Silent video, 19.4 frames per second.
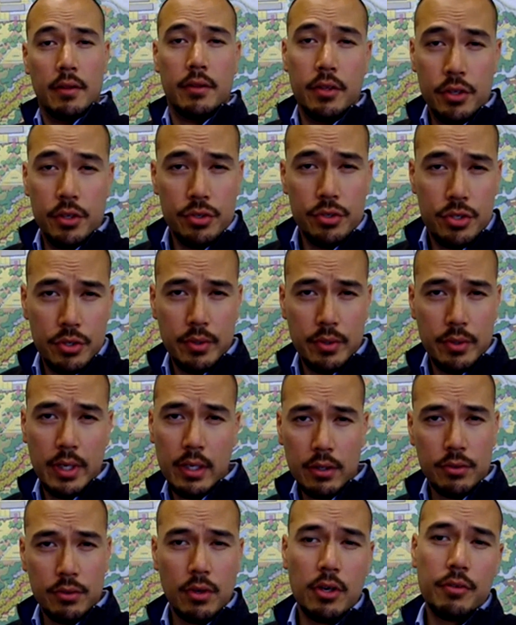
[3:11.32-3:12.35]
The new zoo in
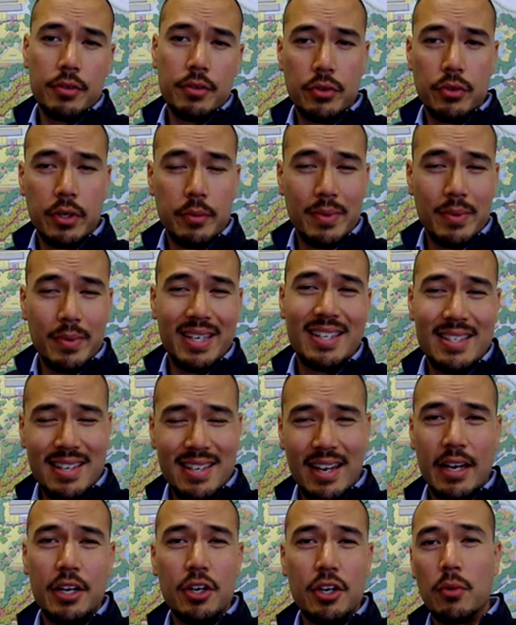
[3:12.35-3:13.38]
Elk Grove is going to be
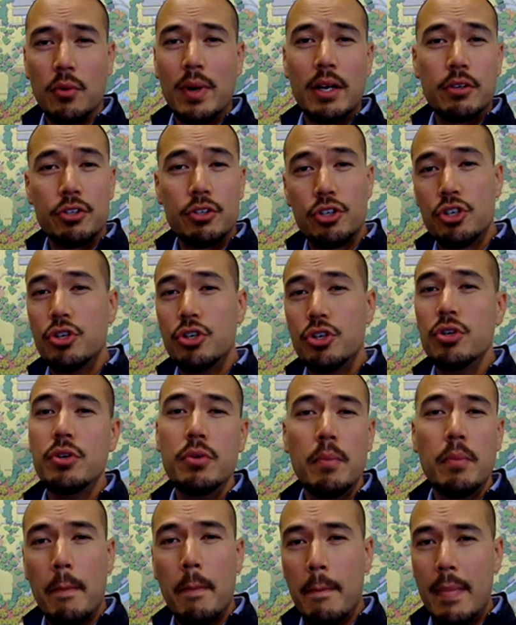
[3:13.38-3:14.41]
designed around
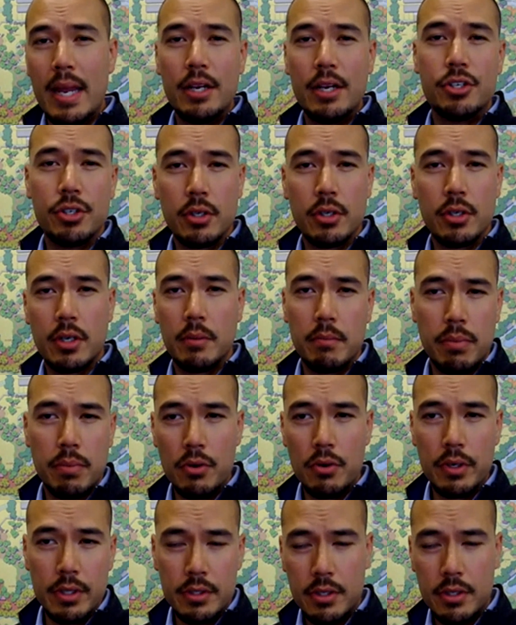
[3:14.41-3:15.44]
two major
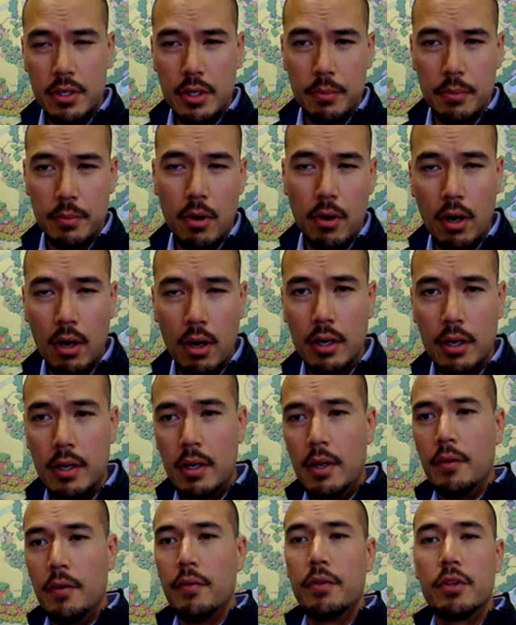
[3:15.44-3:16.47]
components to the park.
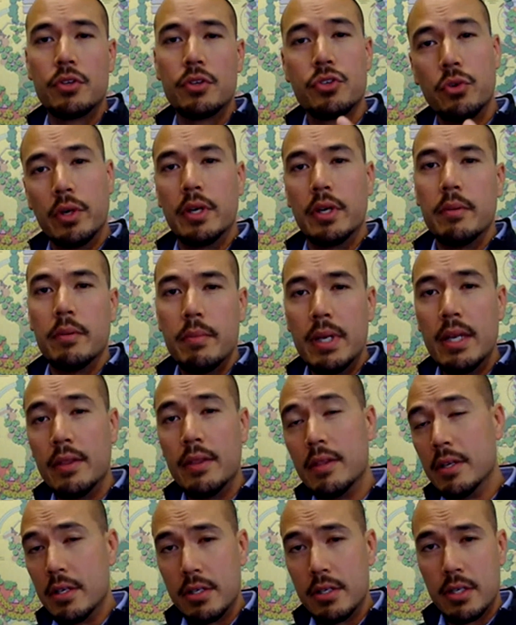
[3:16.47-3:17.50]
There's going to be
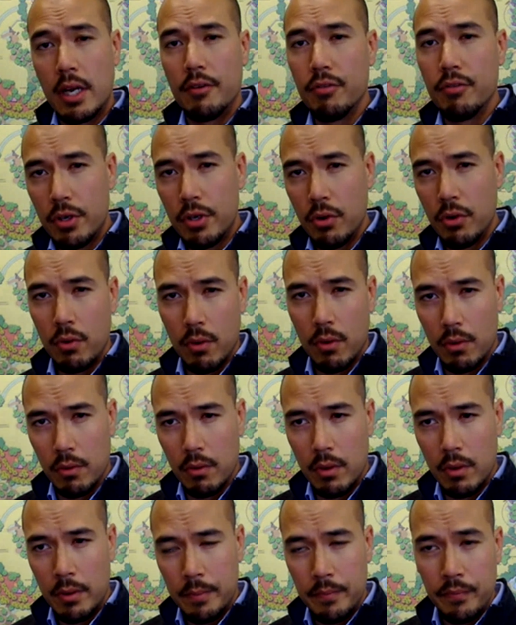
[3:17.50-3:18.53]
the Discovery
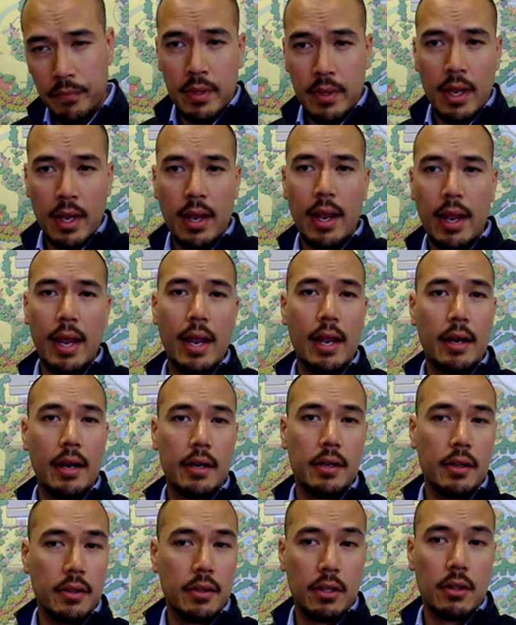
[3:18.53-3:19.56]
Corridor and
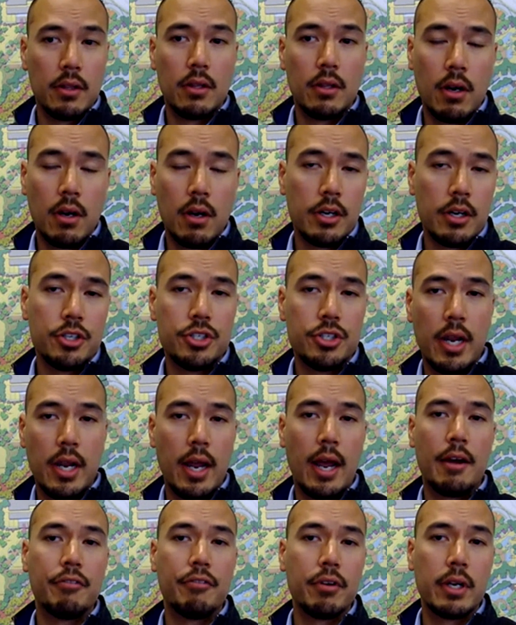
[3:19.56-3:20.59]
the large
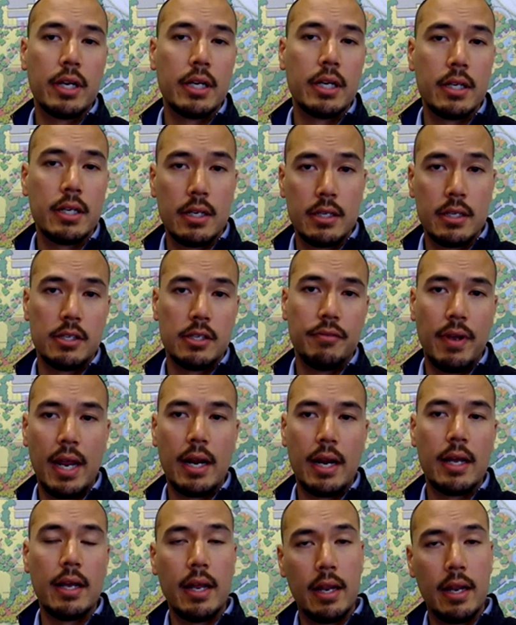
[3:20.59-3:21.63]
African
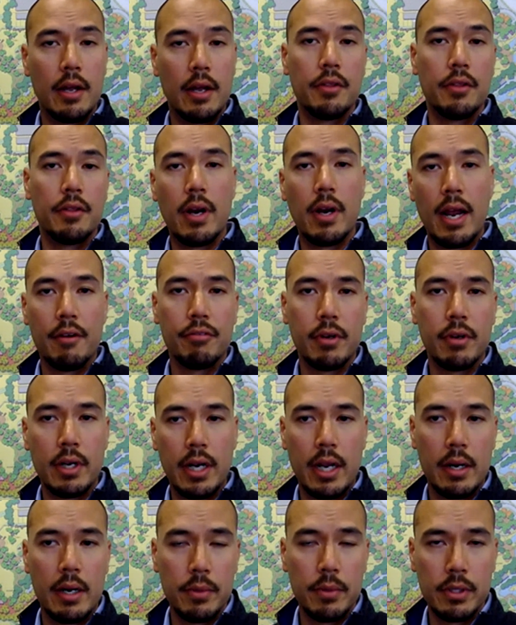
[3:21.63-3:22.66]
savanna and other African
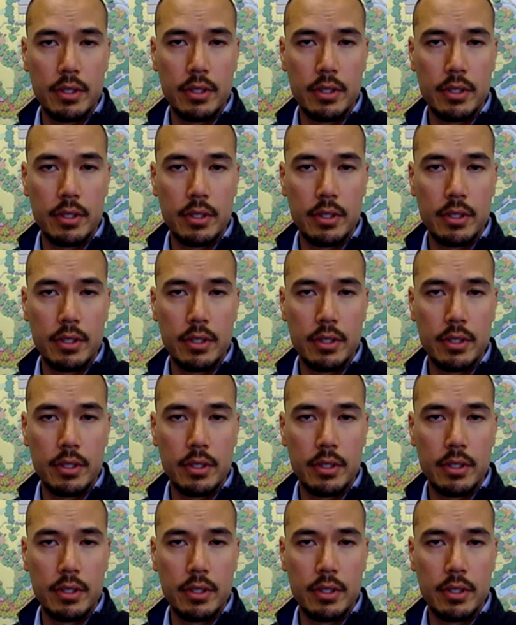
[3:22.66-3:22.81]
animal